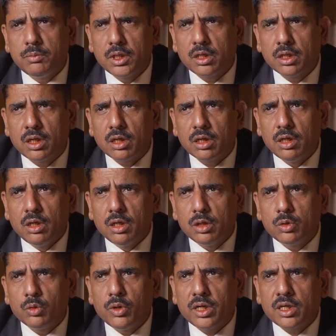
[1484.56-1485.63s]
better
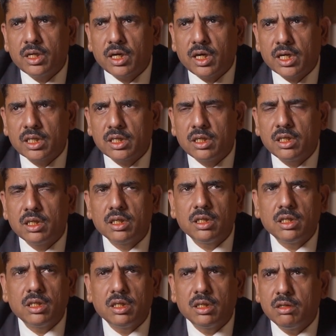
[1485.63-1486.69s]
to attract
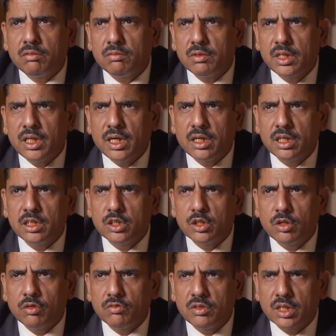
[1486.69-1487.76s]
uh, the
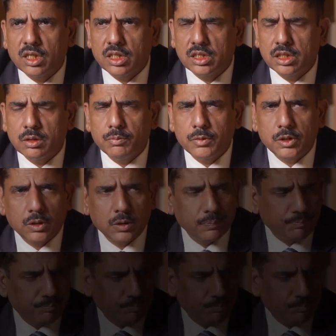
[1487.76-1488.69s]
attention of the customers.